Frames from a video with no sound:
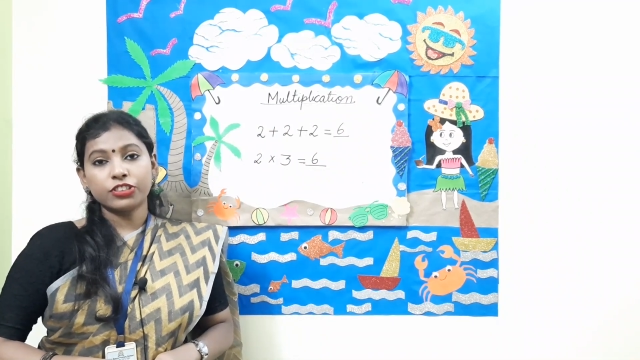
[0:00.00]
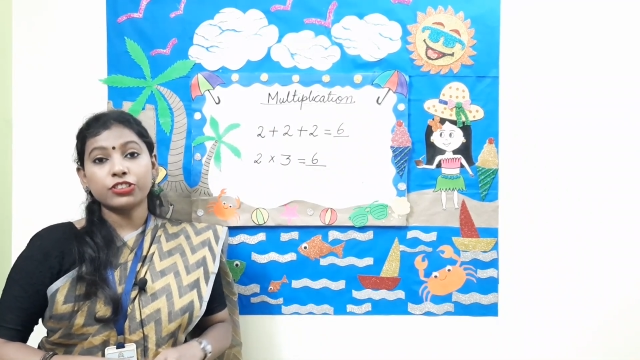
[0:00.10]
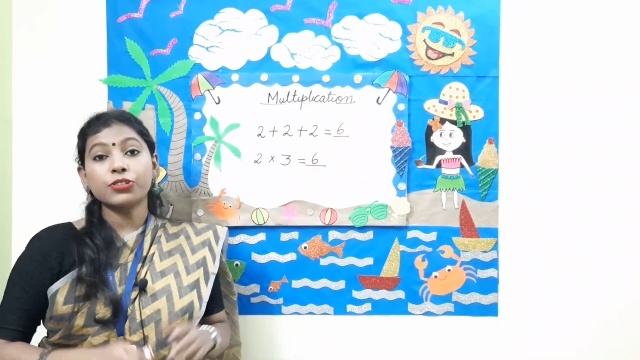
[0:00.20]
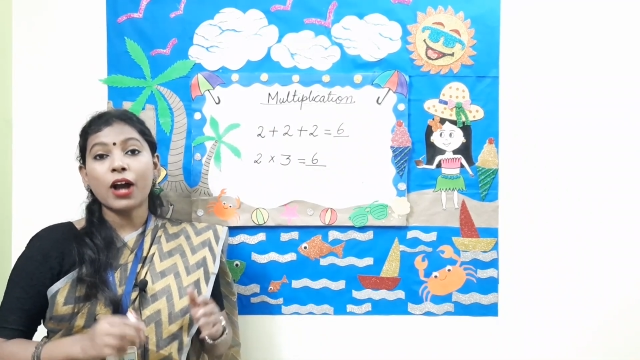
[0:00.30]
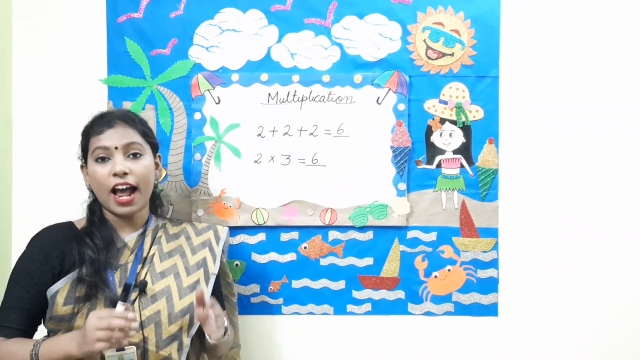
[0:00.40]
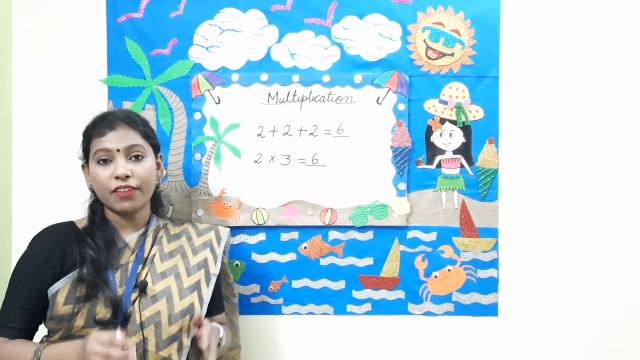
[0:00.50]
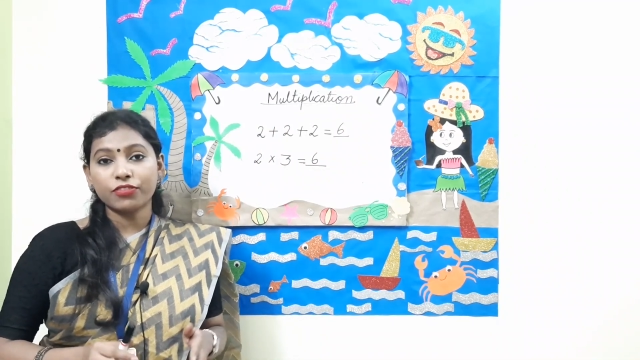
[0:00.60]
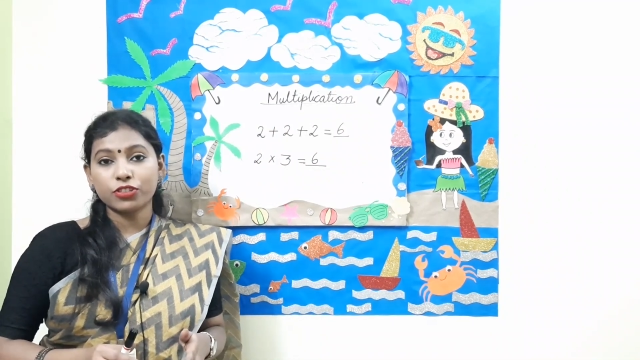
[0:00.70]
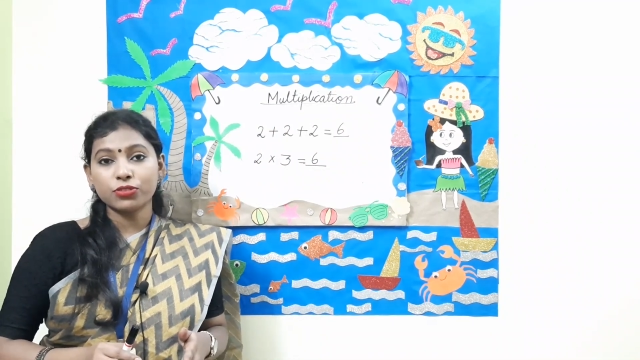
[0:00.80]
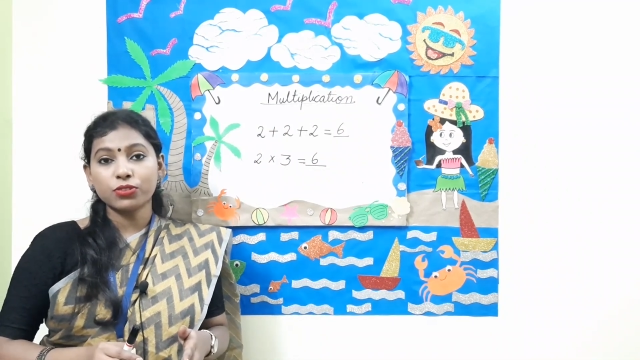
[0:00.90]
You
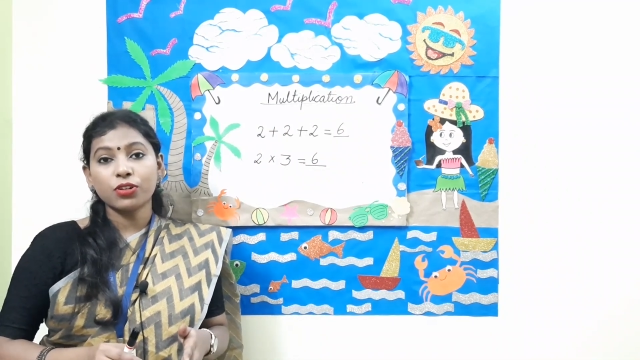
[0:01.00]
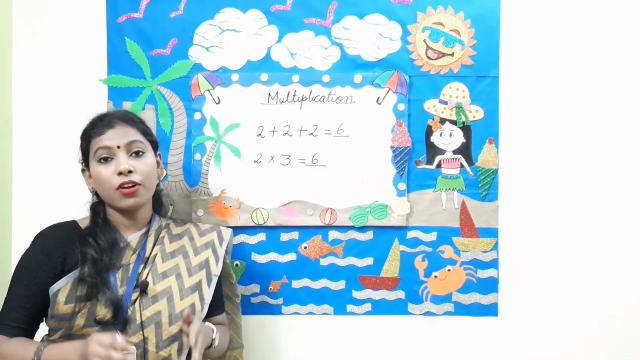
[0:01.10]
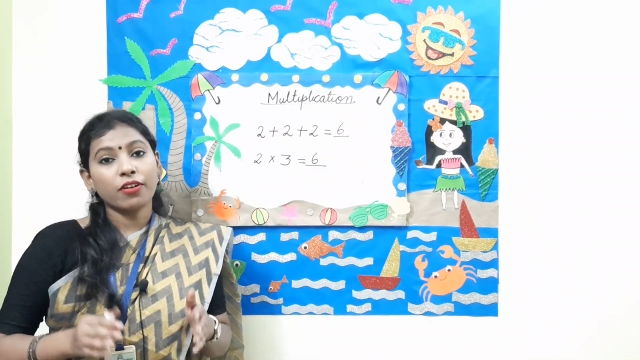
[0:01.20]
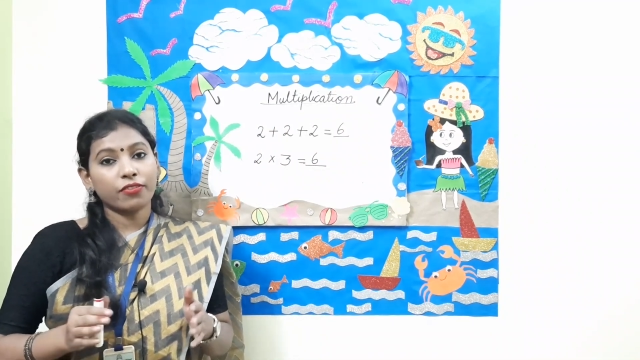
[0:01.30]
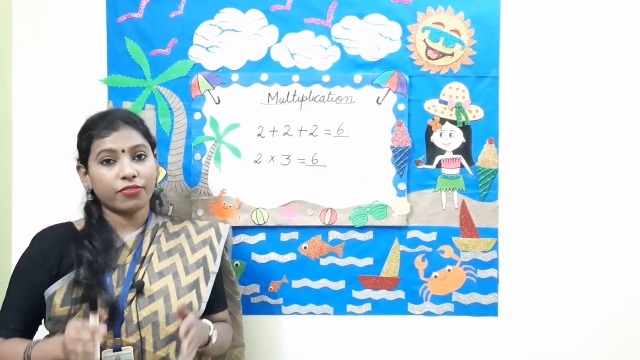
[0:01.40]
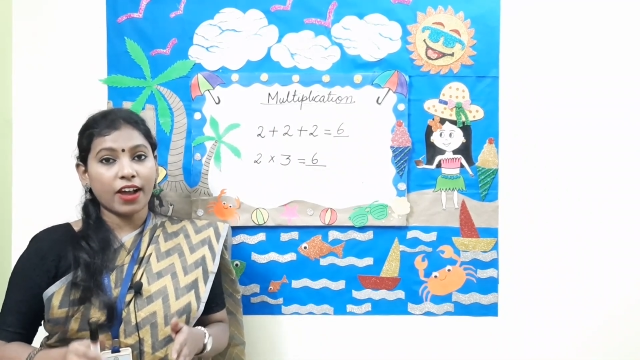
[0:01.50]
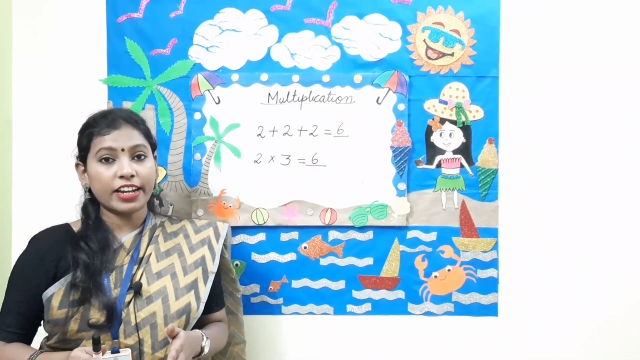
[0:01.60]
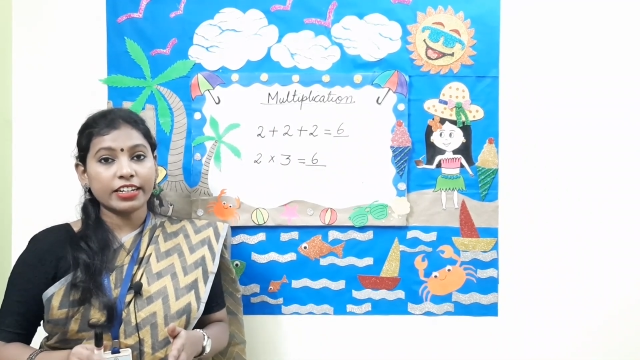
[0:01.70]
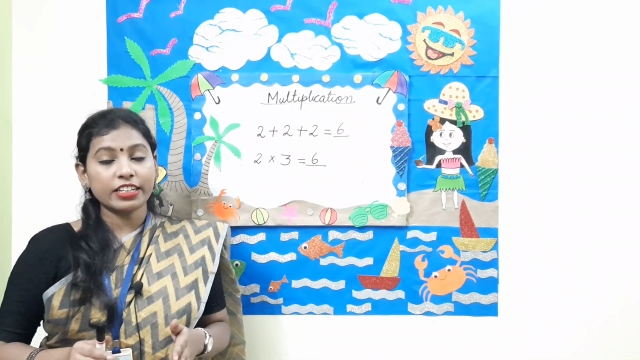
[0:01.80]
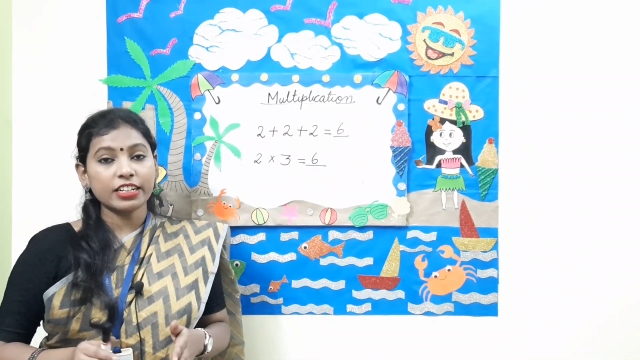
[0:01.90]
have to
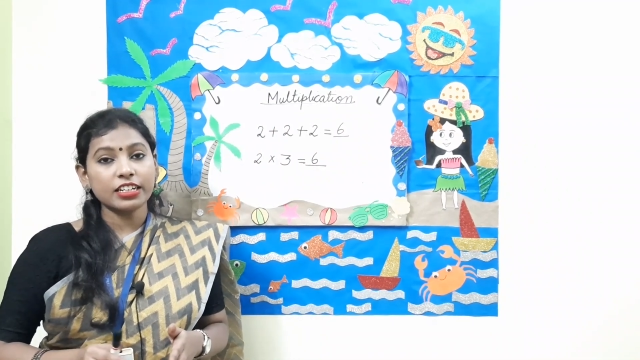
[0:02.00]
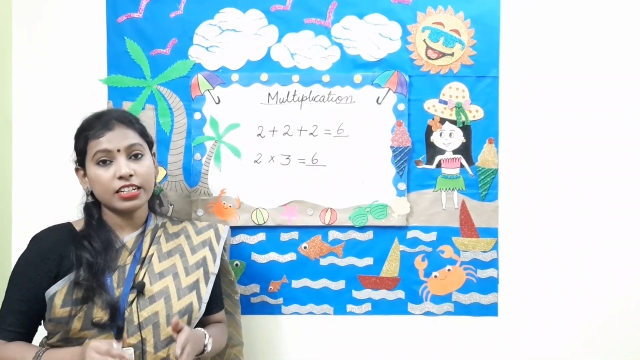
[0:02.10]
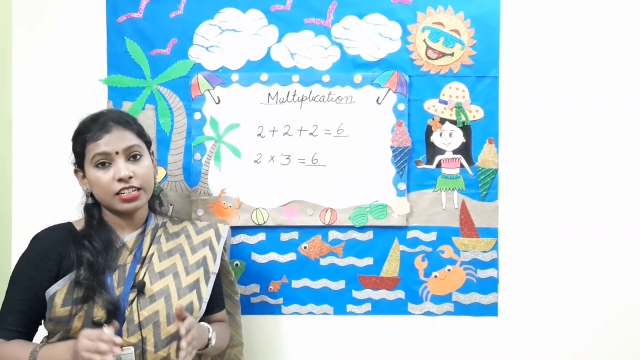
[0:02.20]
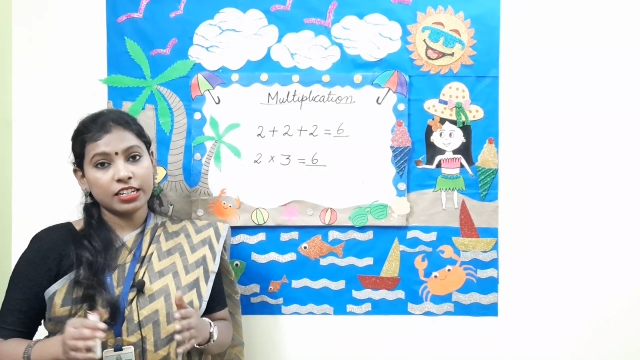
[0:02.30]
find the